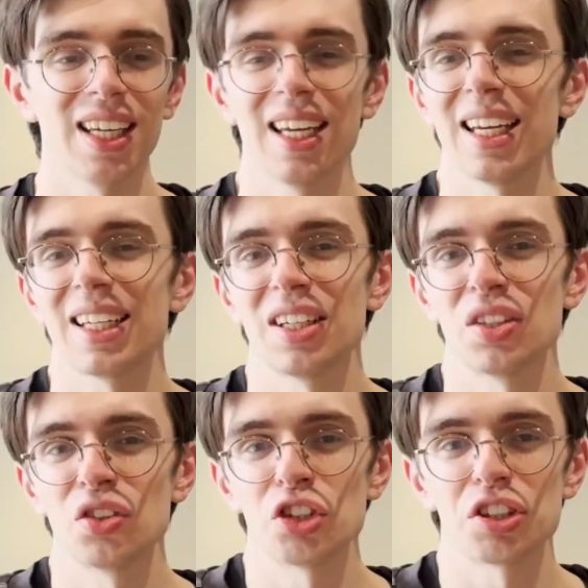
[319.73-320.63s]
it
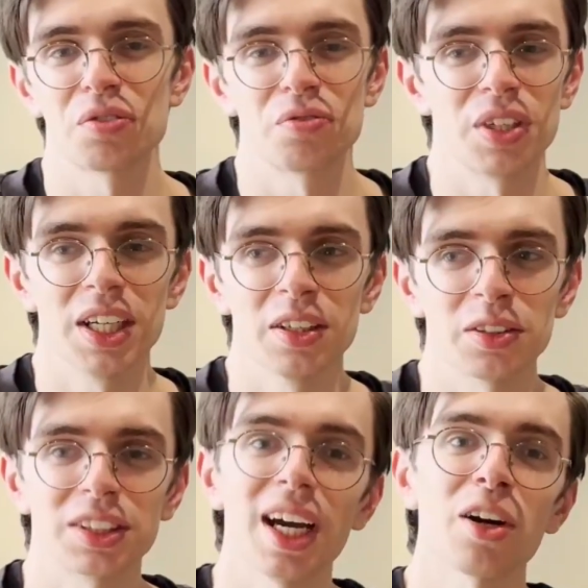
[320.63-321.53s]
can just
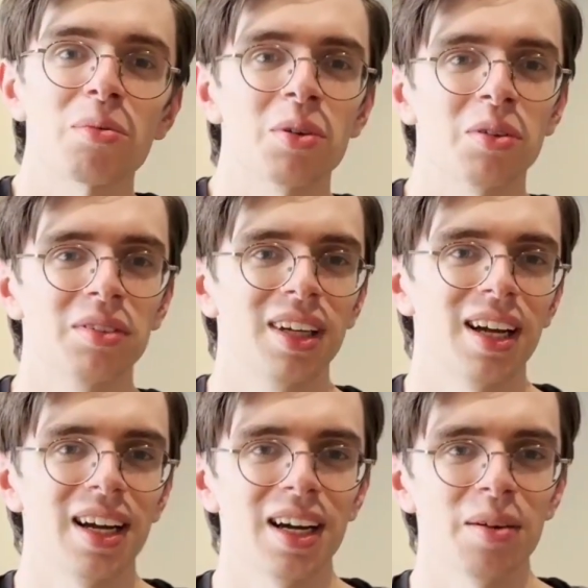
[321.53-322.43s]
feel terrible.
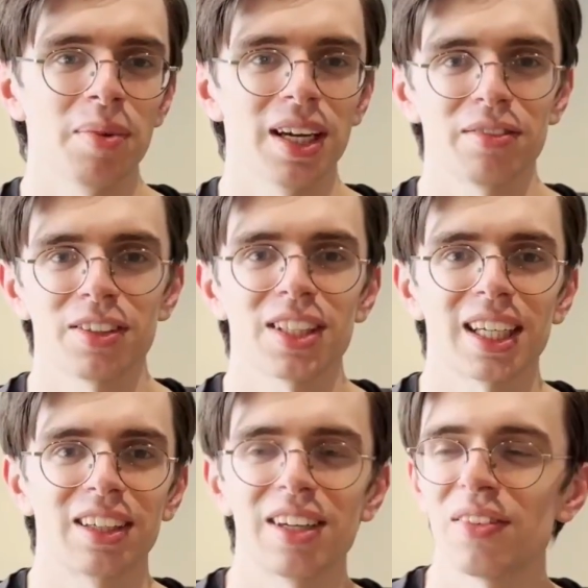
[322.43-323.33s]
And it feels
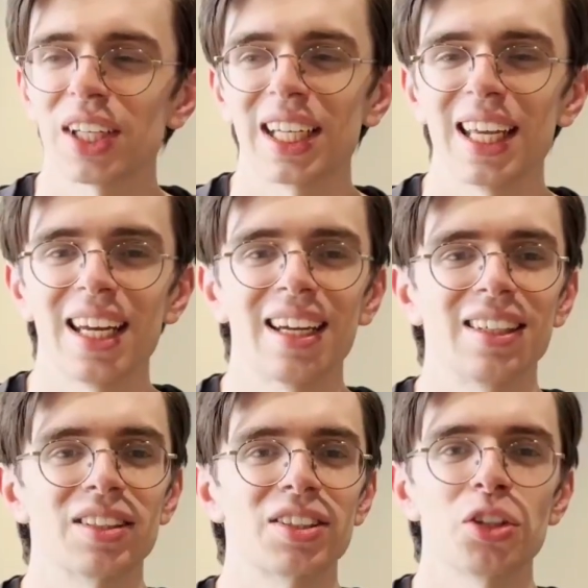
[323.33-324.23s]
like you're never going to get it and
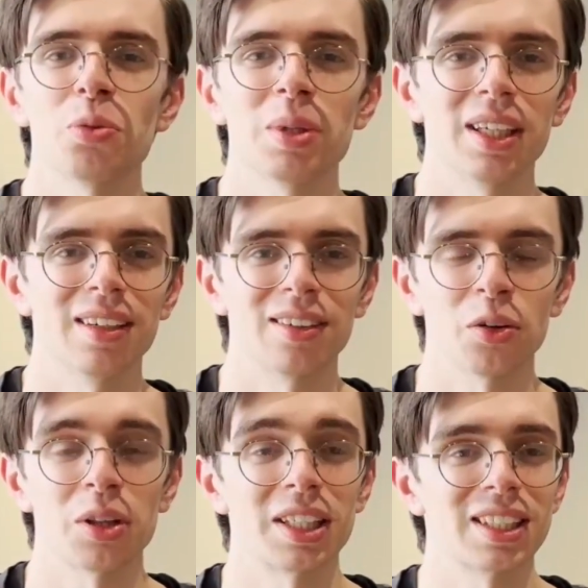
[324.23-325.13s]
you're stupid and
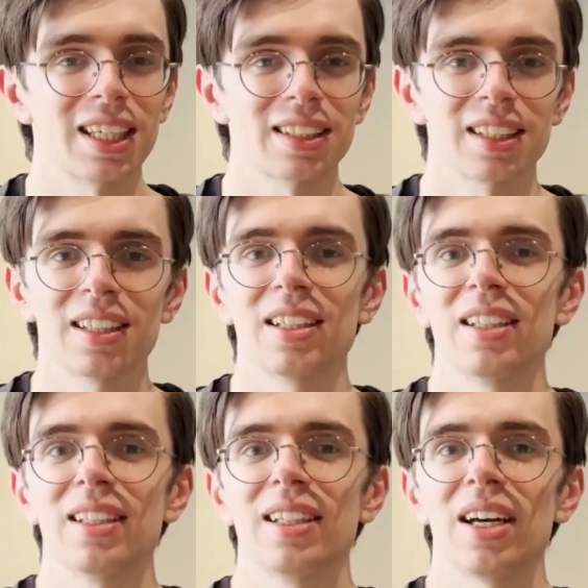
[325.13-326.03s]
all of these things.
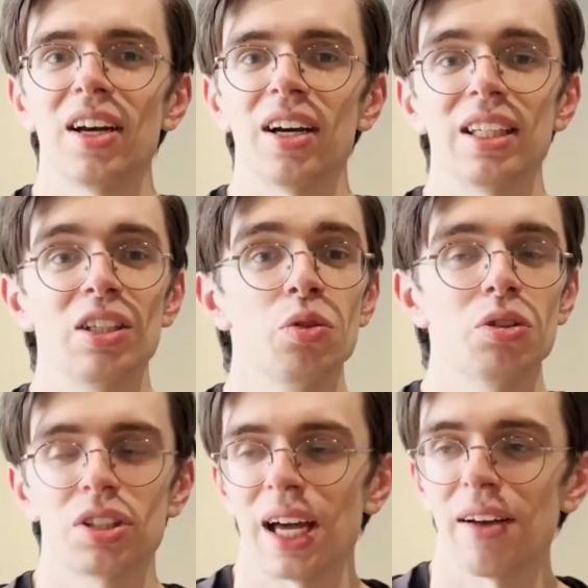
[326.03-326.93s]
You
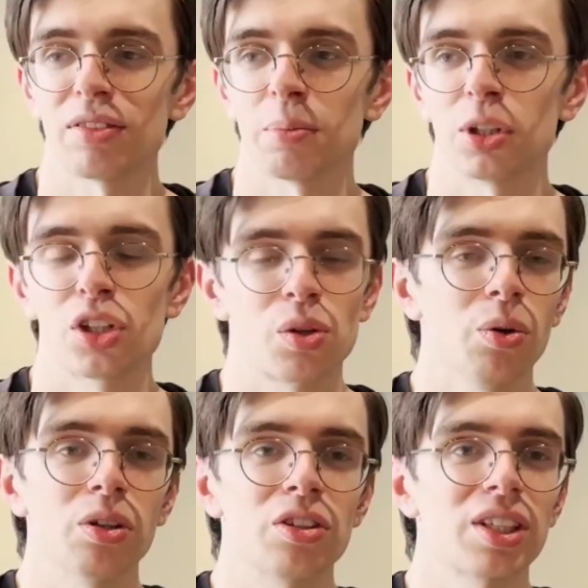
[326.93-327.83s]
just have to push
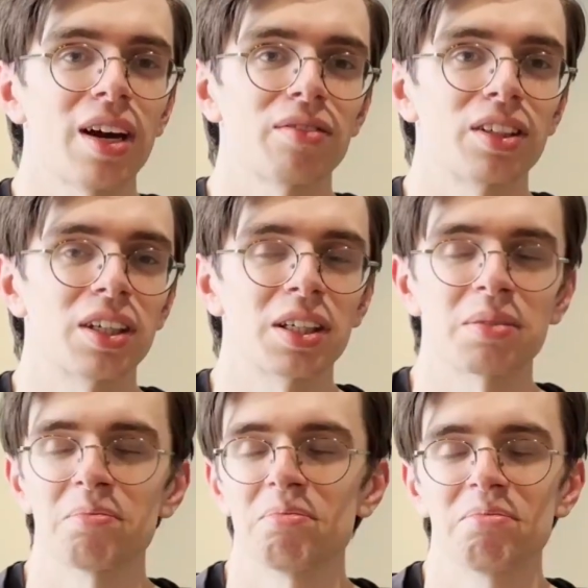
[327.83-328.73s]
through. You just have
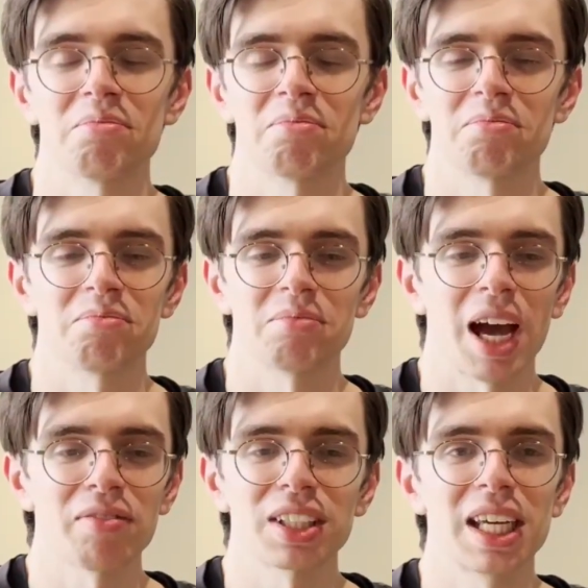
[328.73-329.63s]

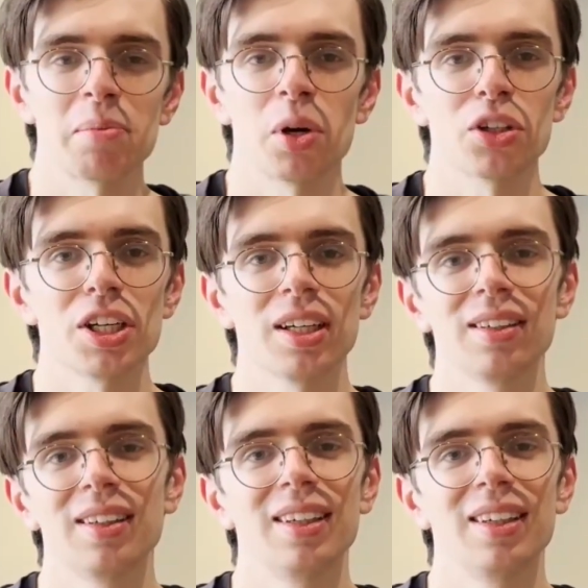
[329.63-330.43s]
to keep pushing,